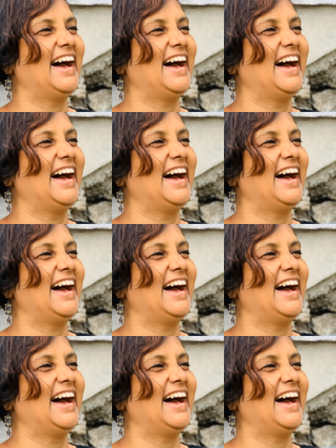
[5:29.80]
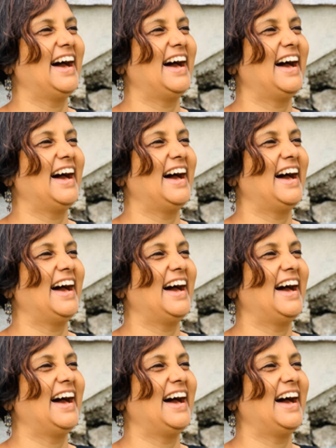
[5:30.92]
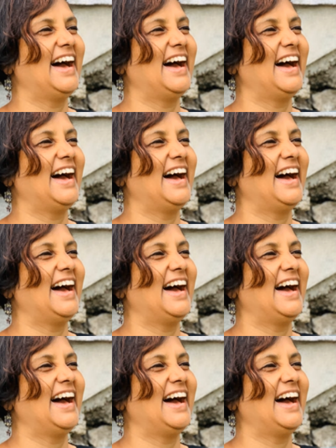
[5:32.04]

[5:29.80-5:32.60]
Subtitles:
This is a still picture; no speech is visible.